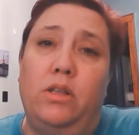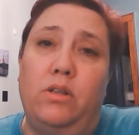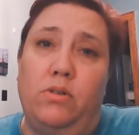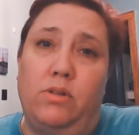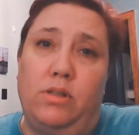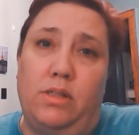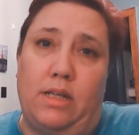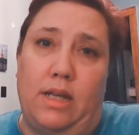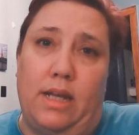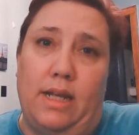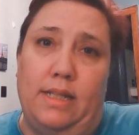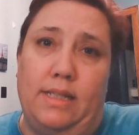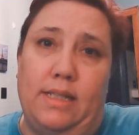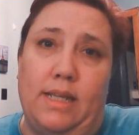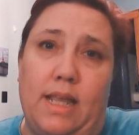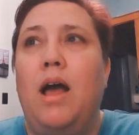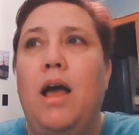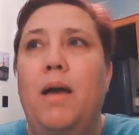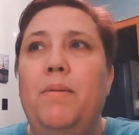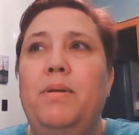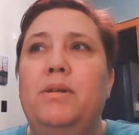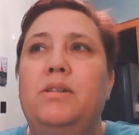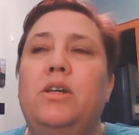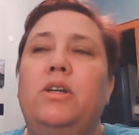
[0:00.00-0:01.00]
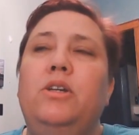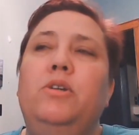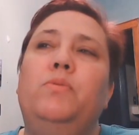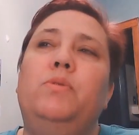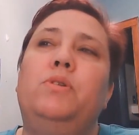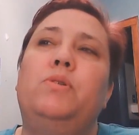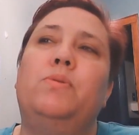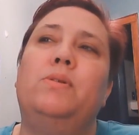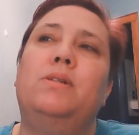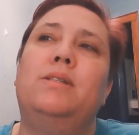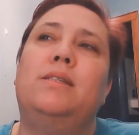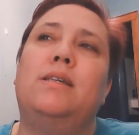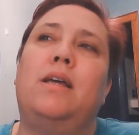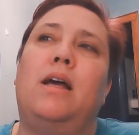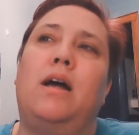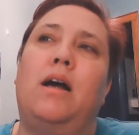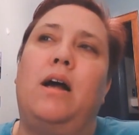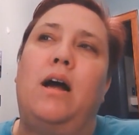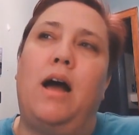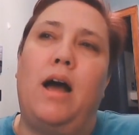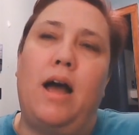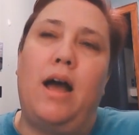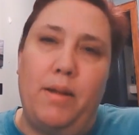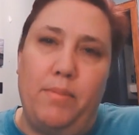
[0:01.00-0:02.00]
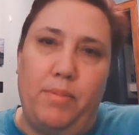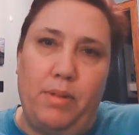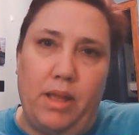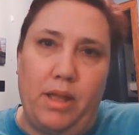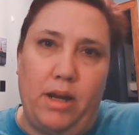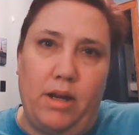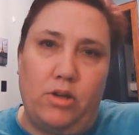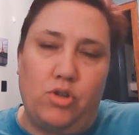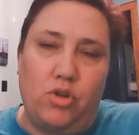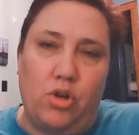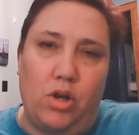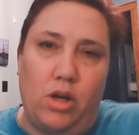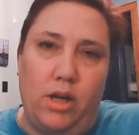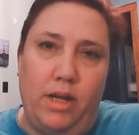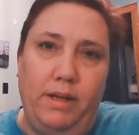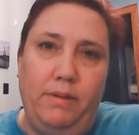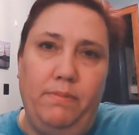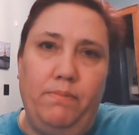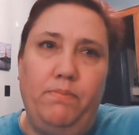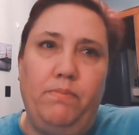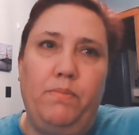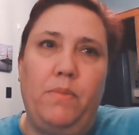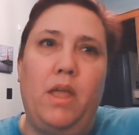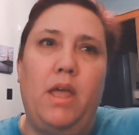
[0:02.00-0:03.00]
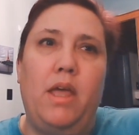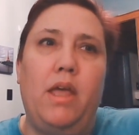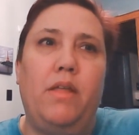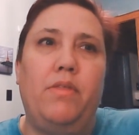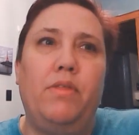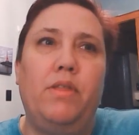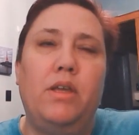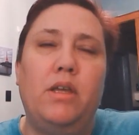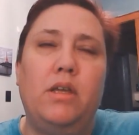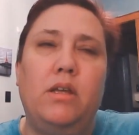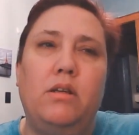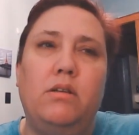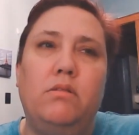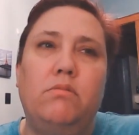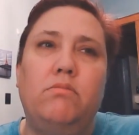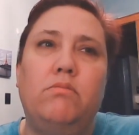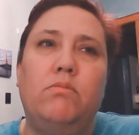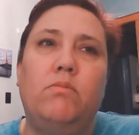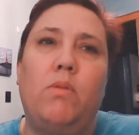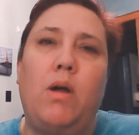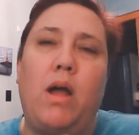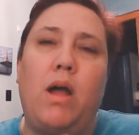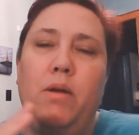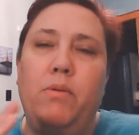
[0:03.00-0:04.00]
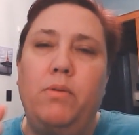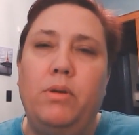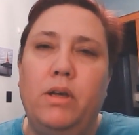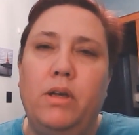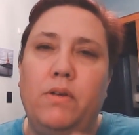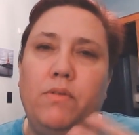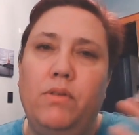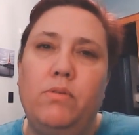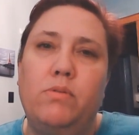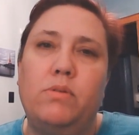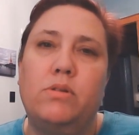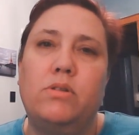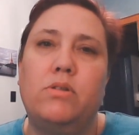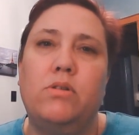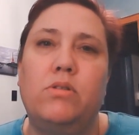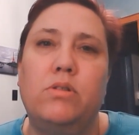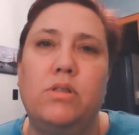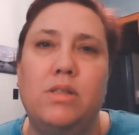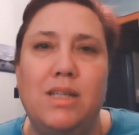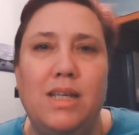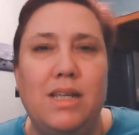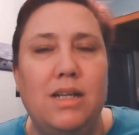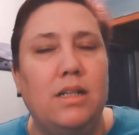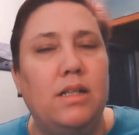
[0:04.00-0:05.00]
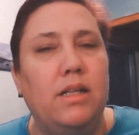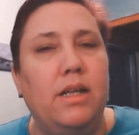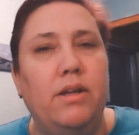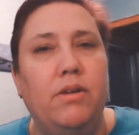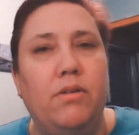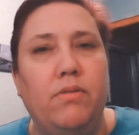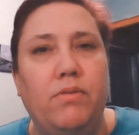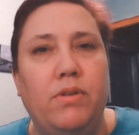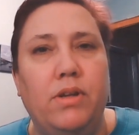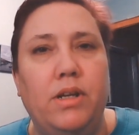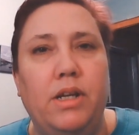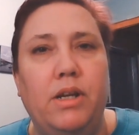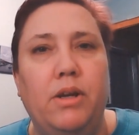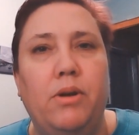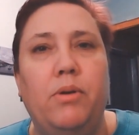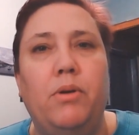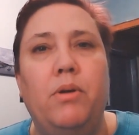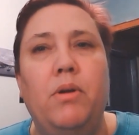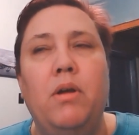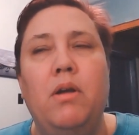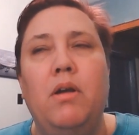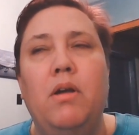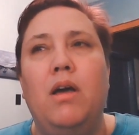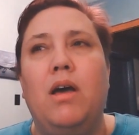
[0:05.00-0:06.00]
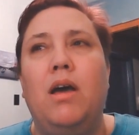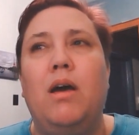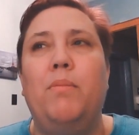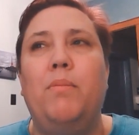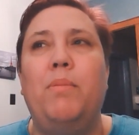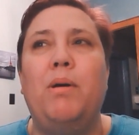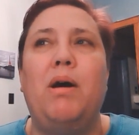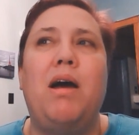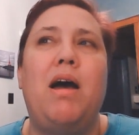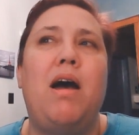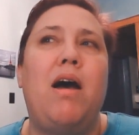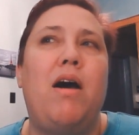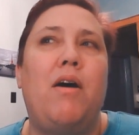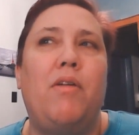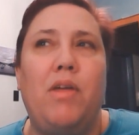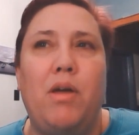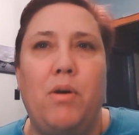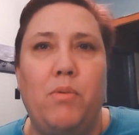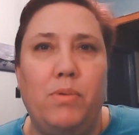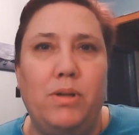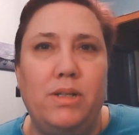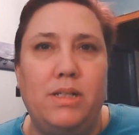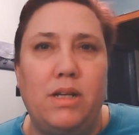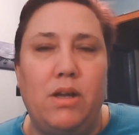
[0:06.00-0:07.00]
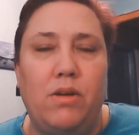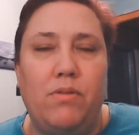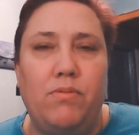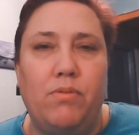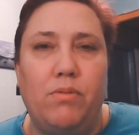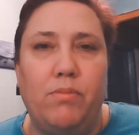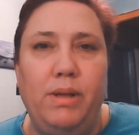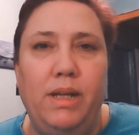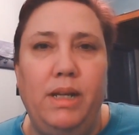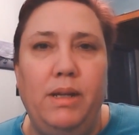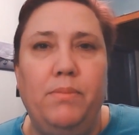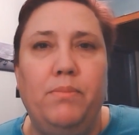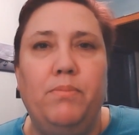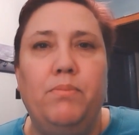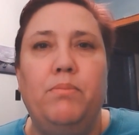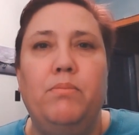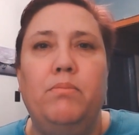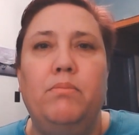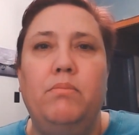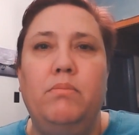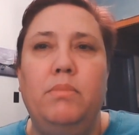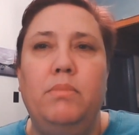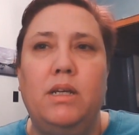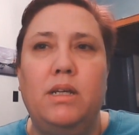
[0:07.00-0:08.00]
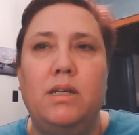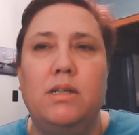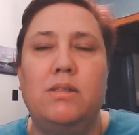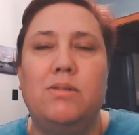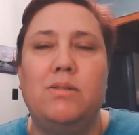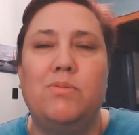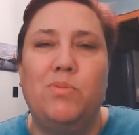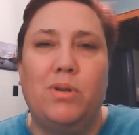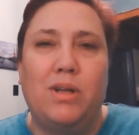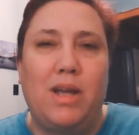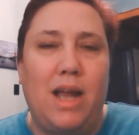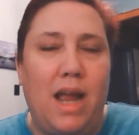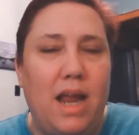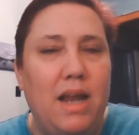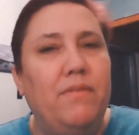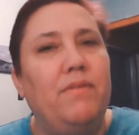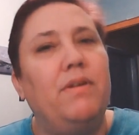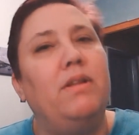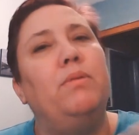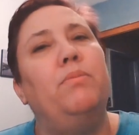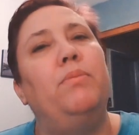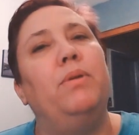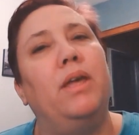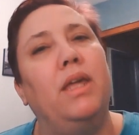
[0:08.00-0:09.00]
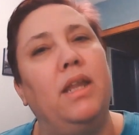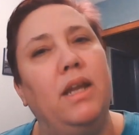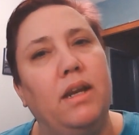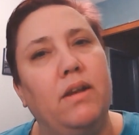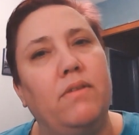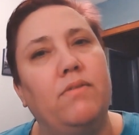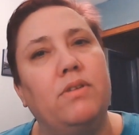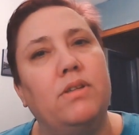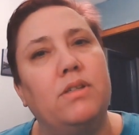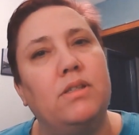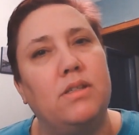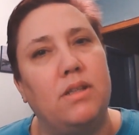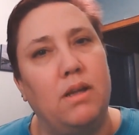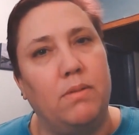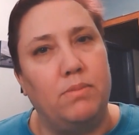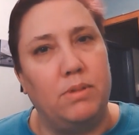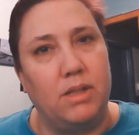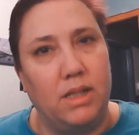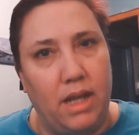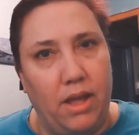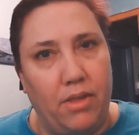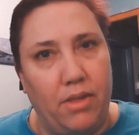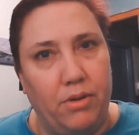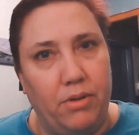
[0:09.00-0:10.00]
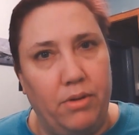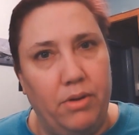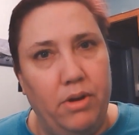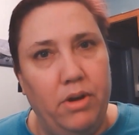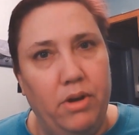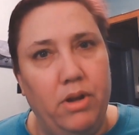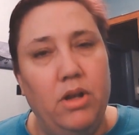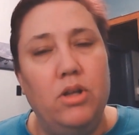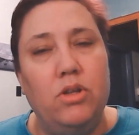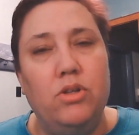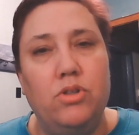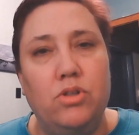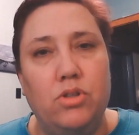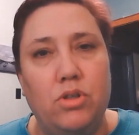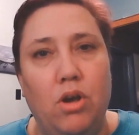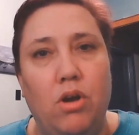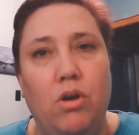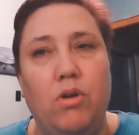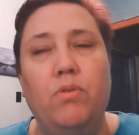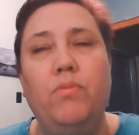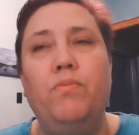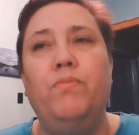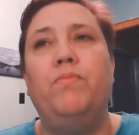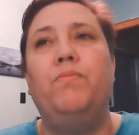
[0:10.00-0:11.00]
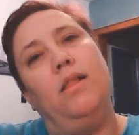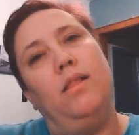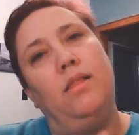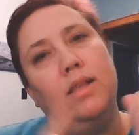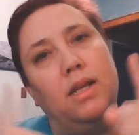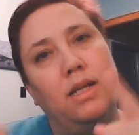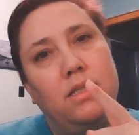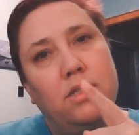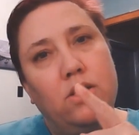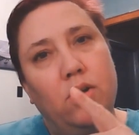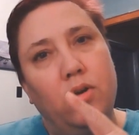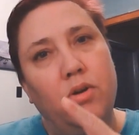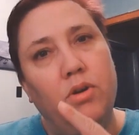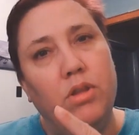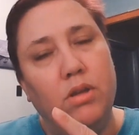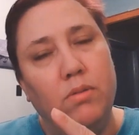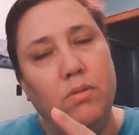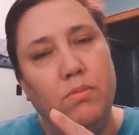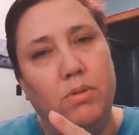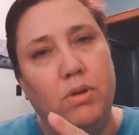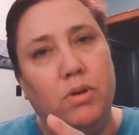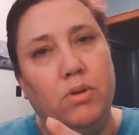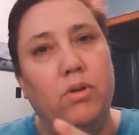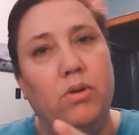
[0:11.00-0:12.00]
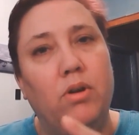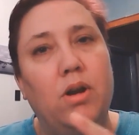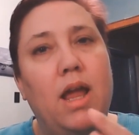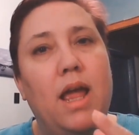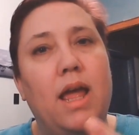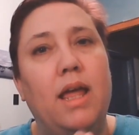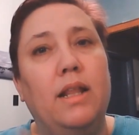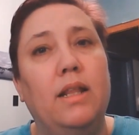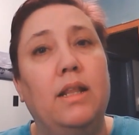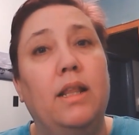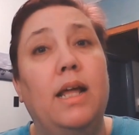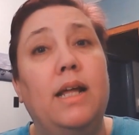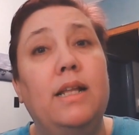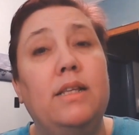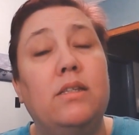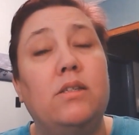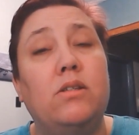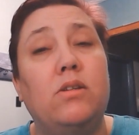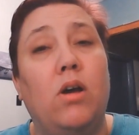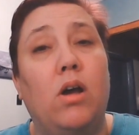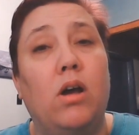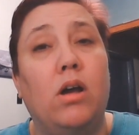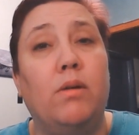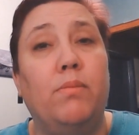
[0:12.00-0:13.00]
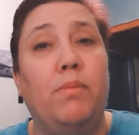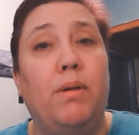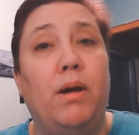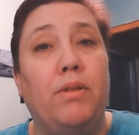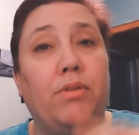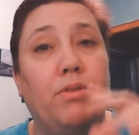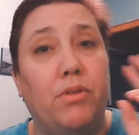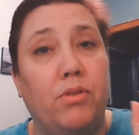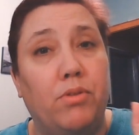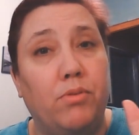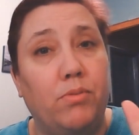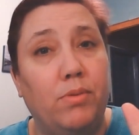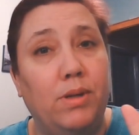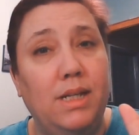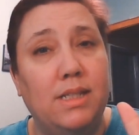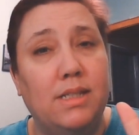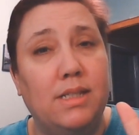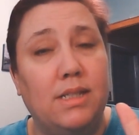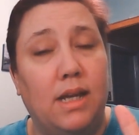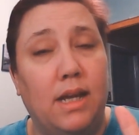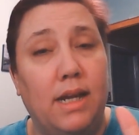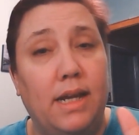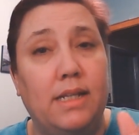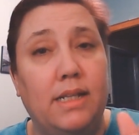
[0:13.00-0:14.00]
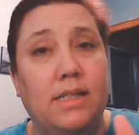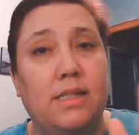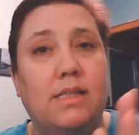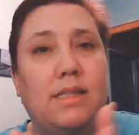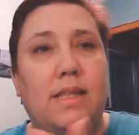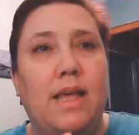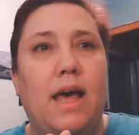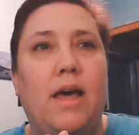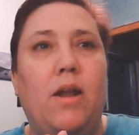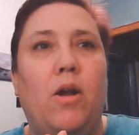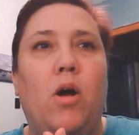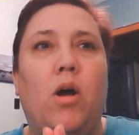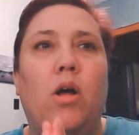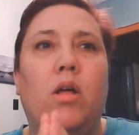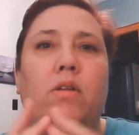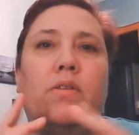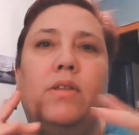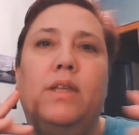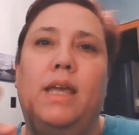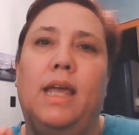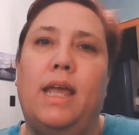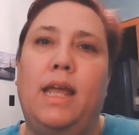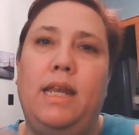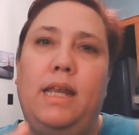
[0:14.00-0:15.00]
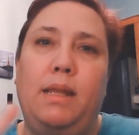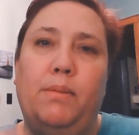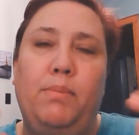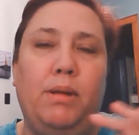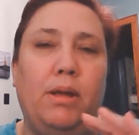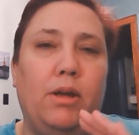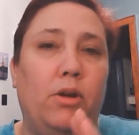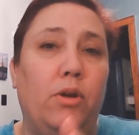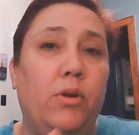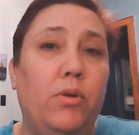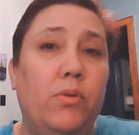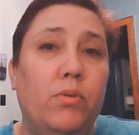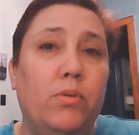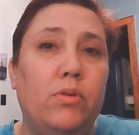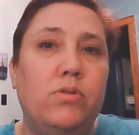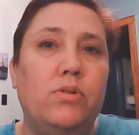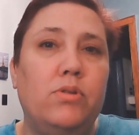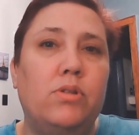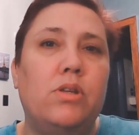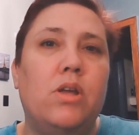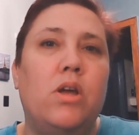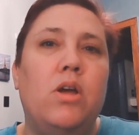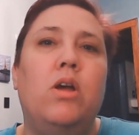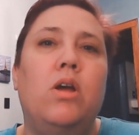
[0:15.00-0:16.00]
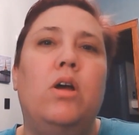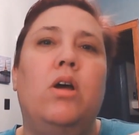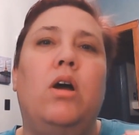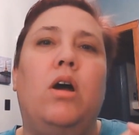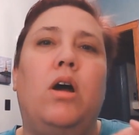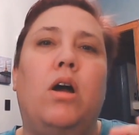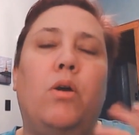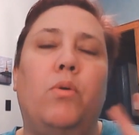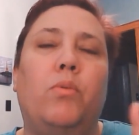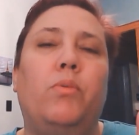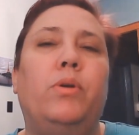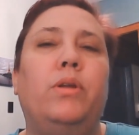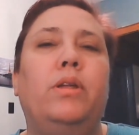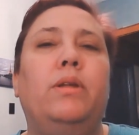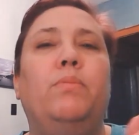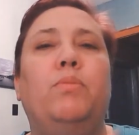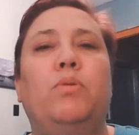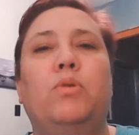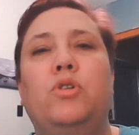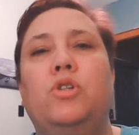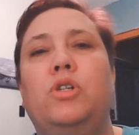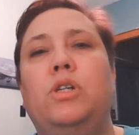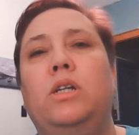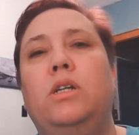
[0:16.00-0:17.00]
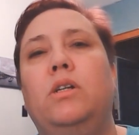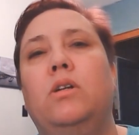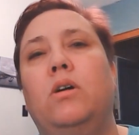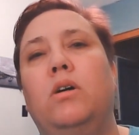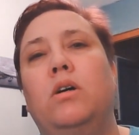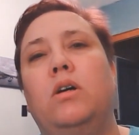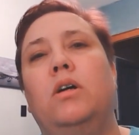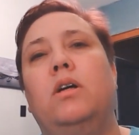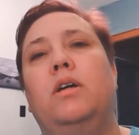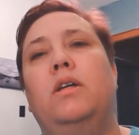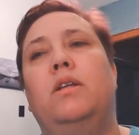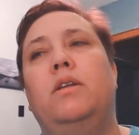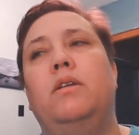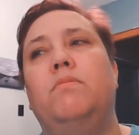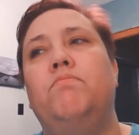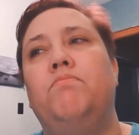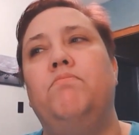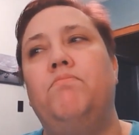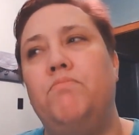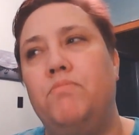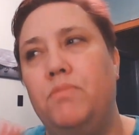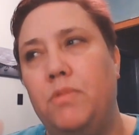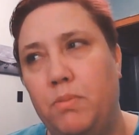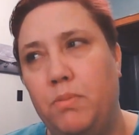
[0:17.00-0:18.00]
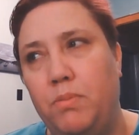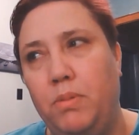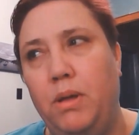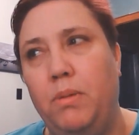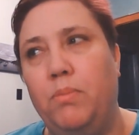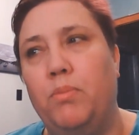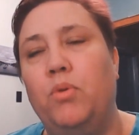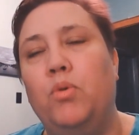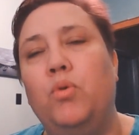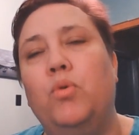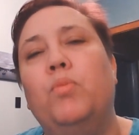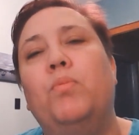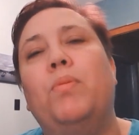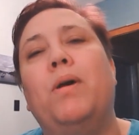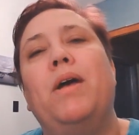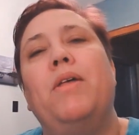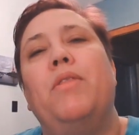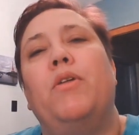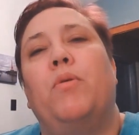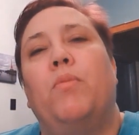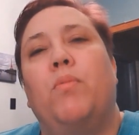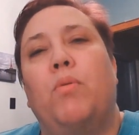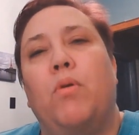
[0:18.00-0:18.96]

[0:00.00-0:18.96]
those sites. I'm going to tell you which ones I plan on trying. And then I will give you the results in a later video about how that went down for me because we're kind of at the beginning of this step together. So let's go to the computer and let's talk about the 3 sites that all of the KDP gurus are really pushing on the people who buy their